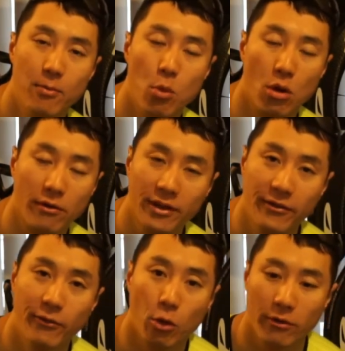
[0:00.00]
more of a
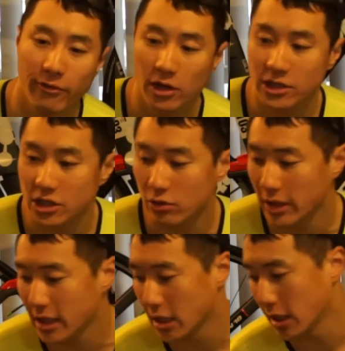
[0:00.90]
forefront
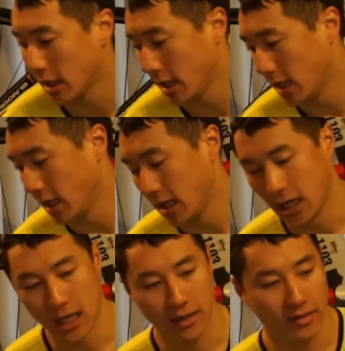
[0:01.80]
strike,
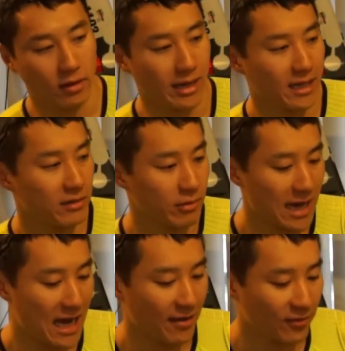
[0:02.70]
so I don't
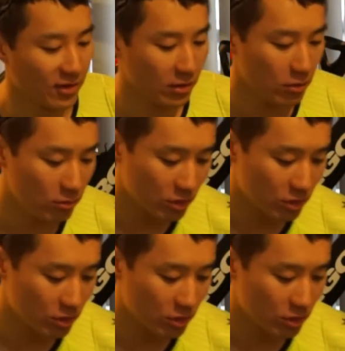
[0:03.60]
have to